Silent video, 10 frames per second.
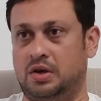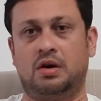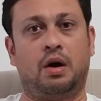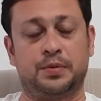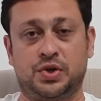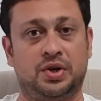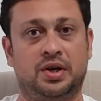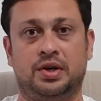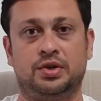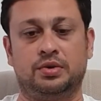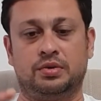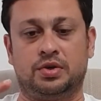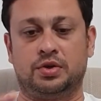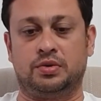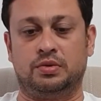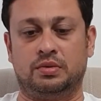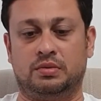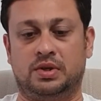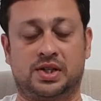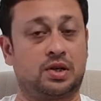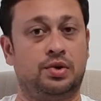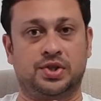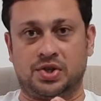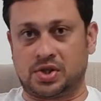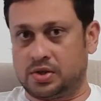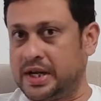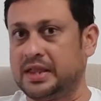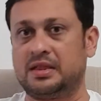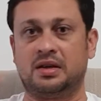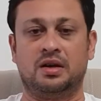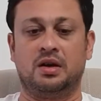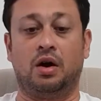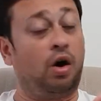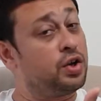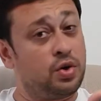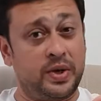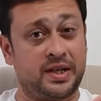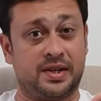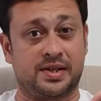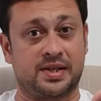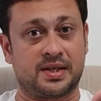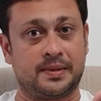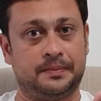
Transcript: opportunity to disclose your strength or your weakness.